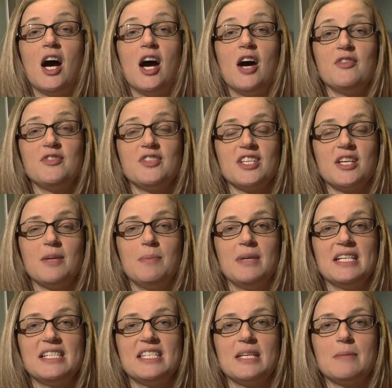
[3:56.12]
After
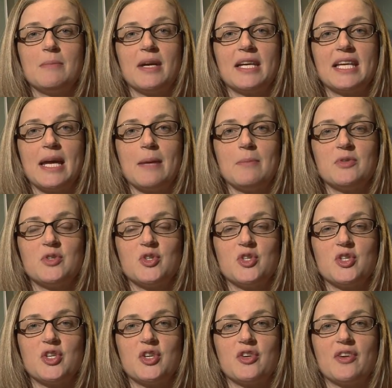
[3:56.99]
completing my
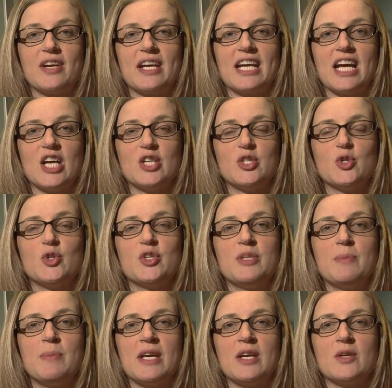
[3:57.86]
chemistry degree, I
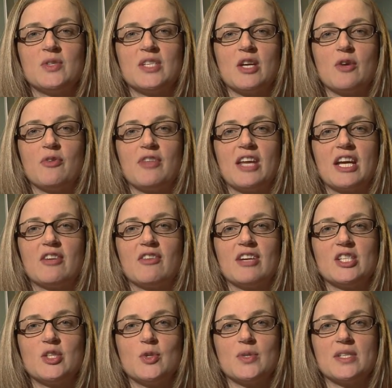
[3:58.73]
joined BOC on their
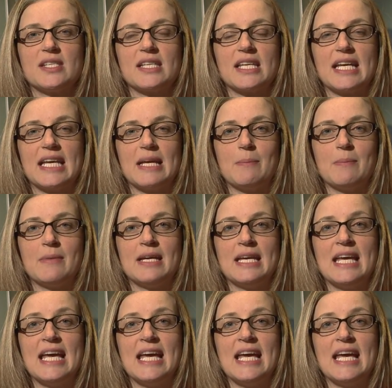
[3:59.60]
graduate scheme